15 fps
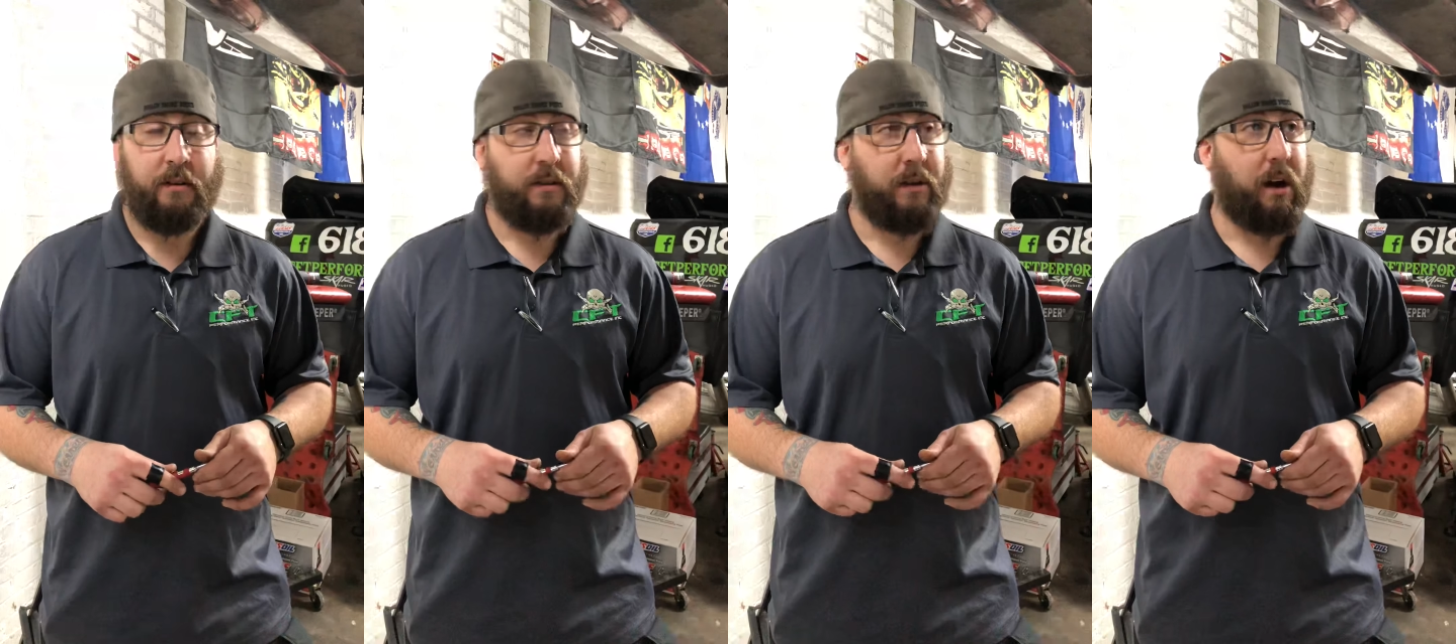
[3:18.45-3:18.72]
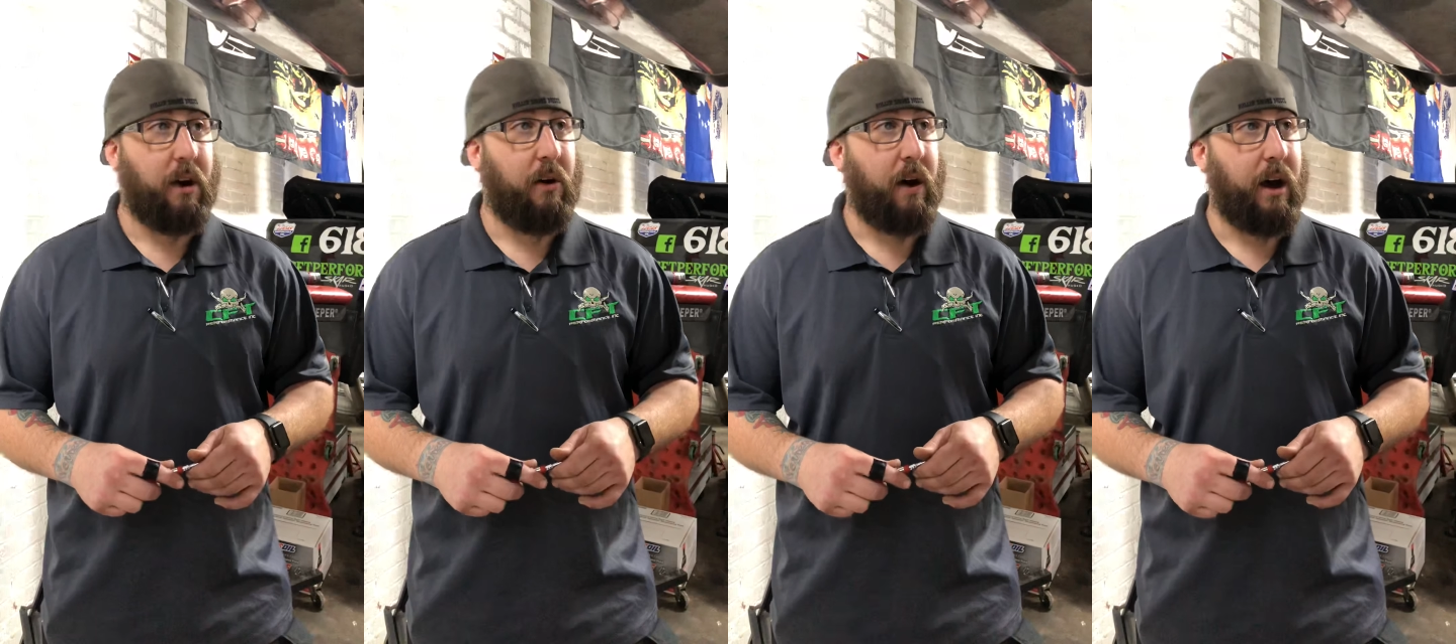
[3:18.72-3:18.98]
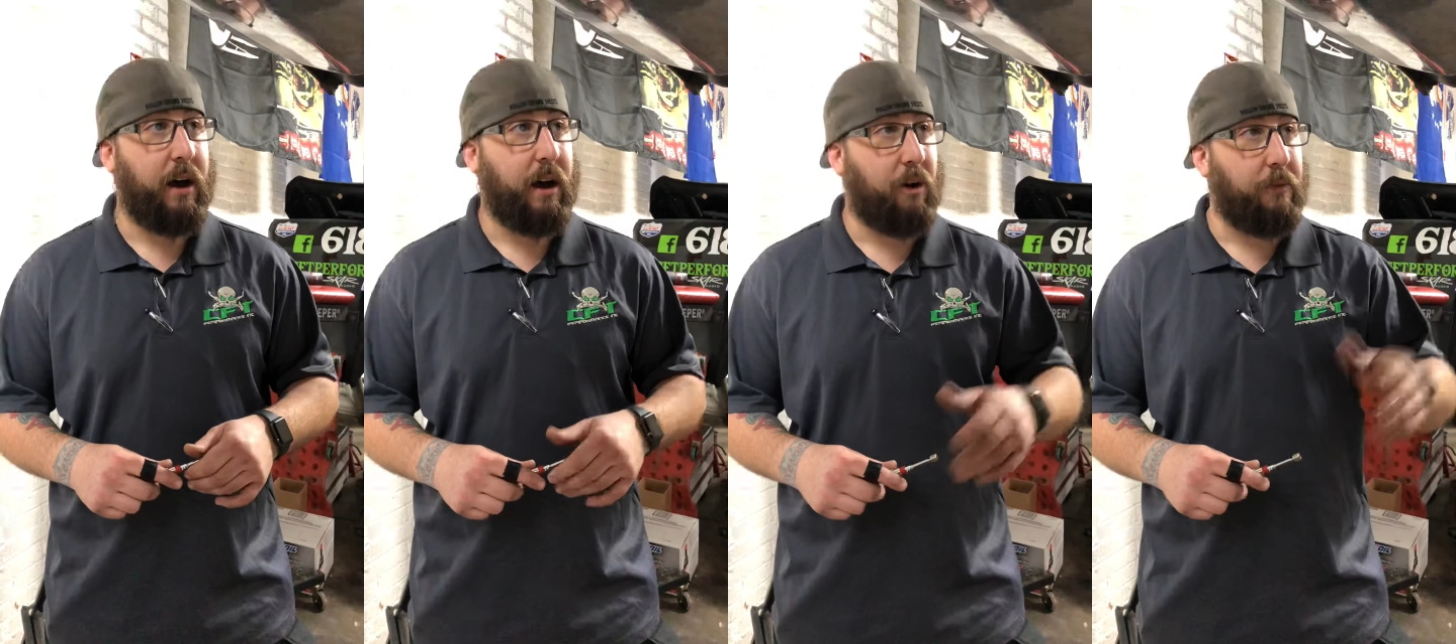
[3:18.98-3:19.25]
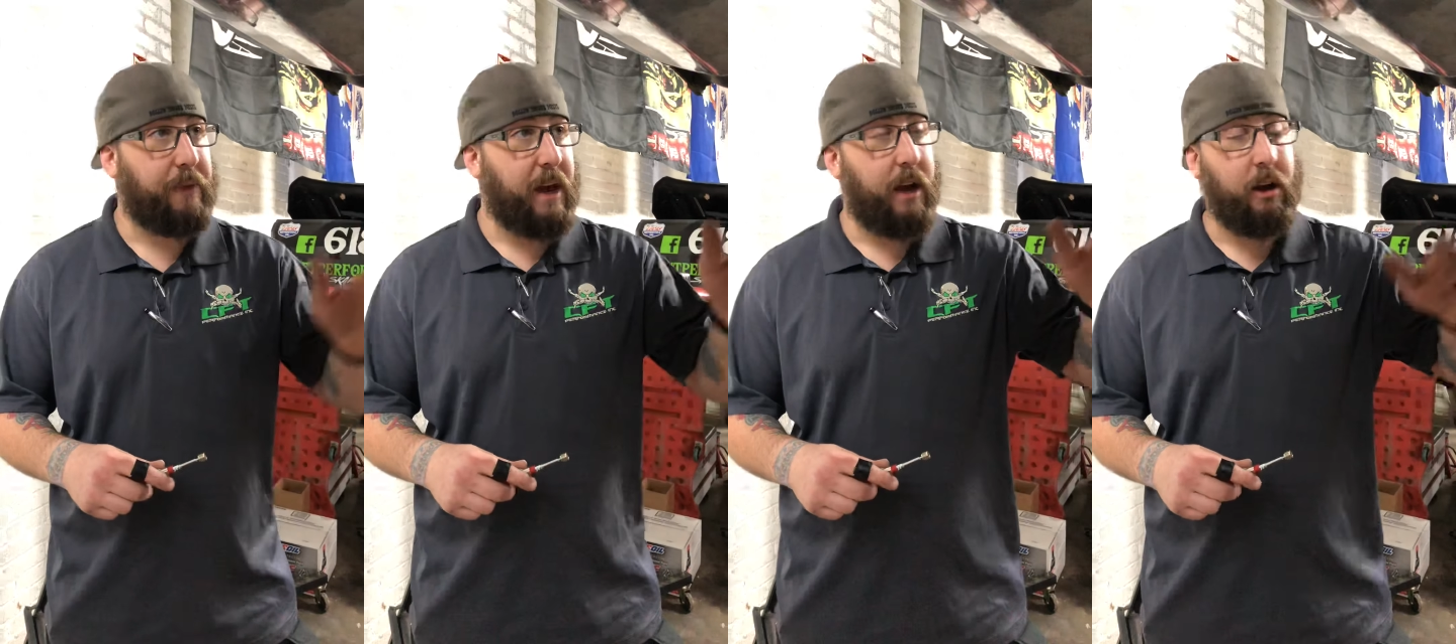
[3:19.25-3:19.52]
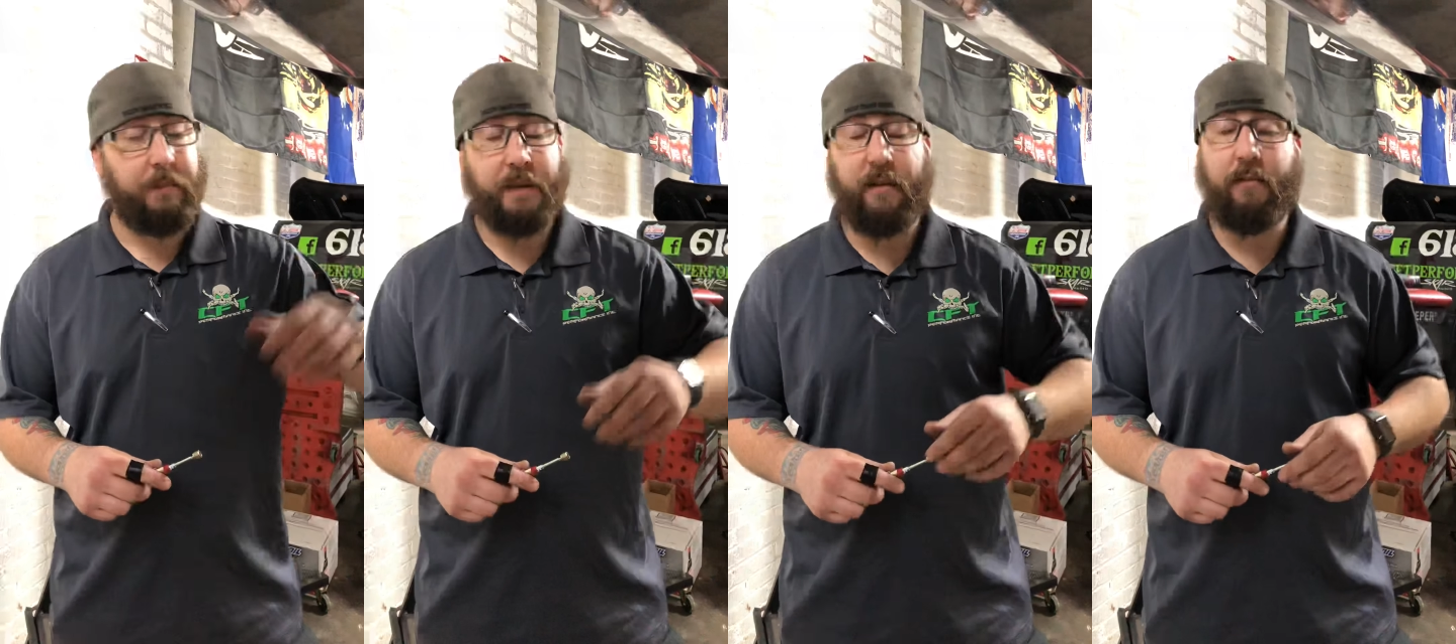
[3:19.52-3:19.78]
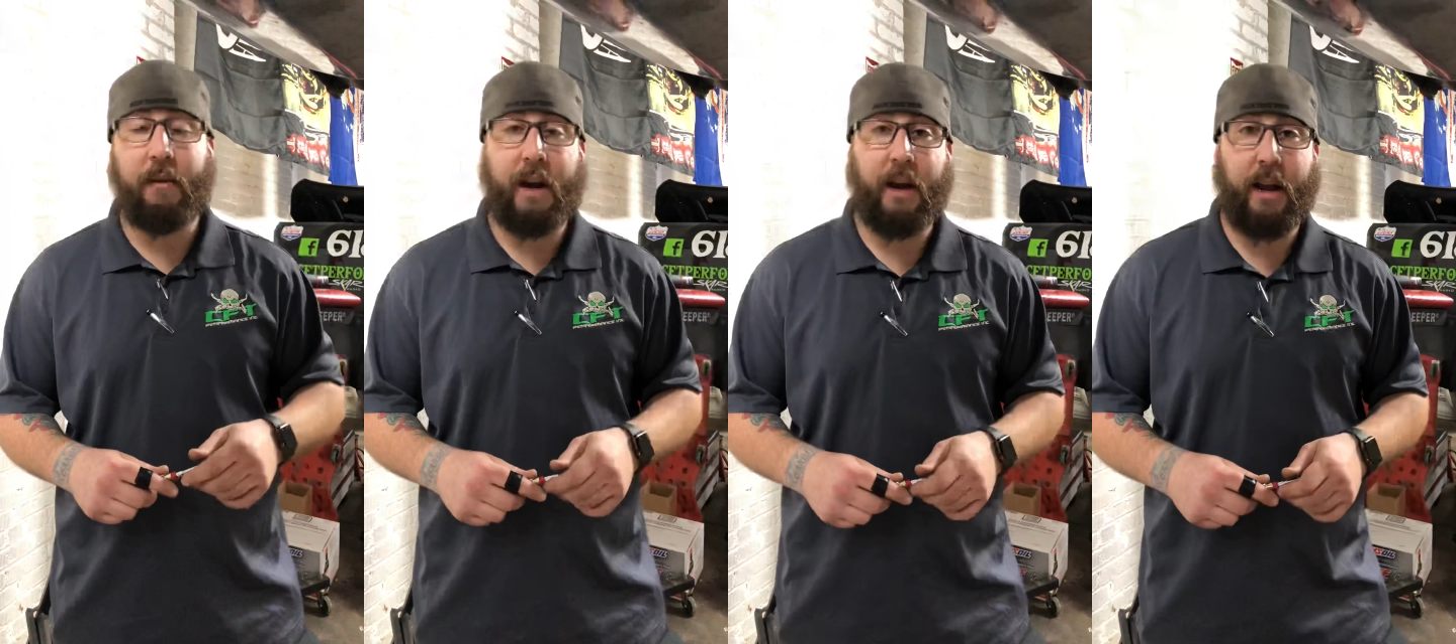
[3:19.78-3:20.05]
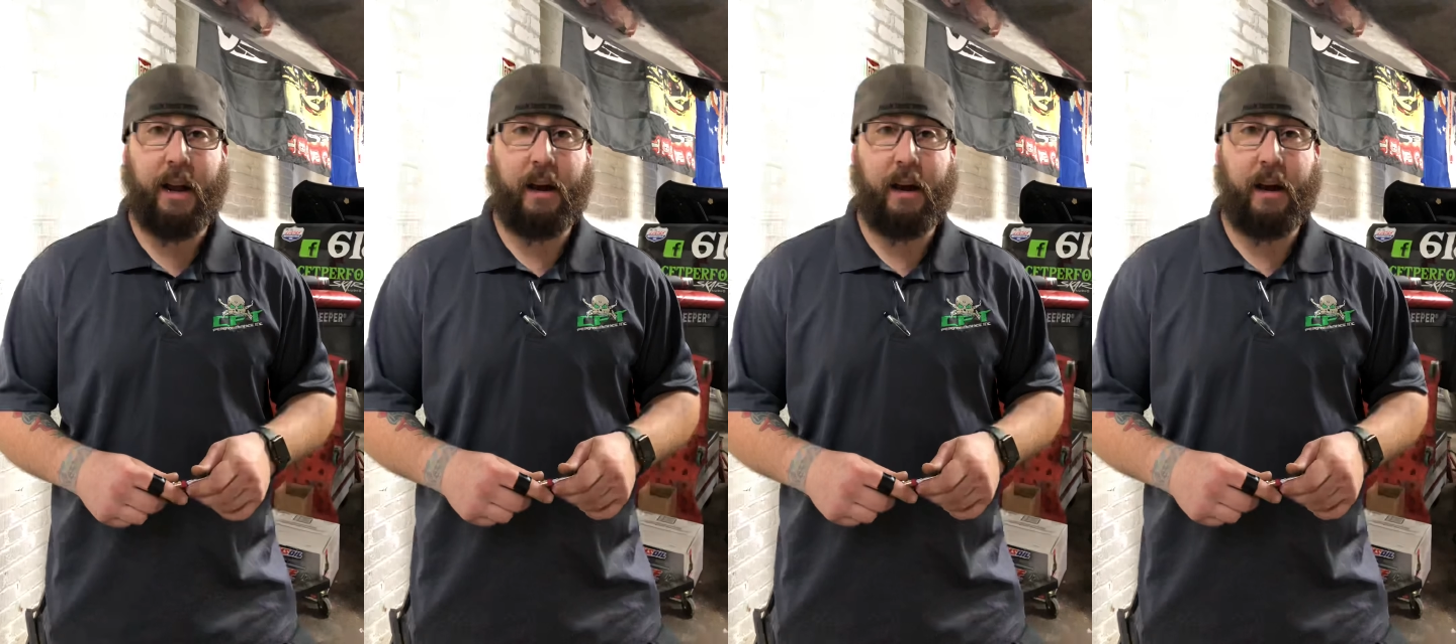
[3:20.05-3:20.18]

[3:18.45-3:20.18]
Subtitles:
So hope that helps everybody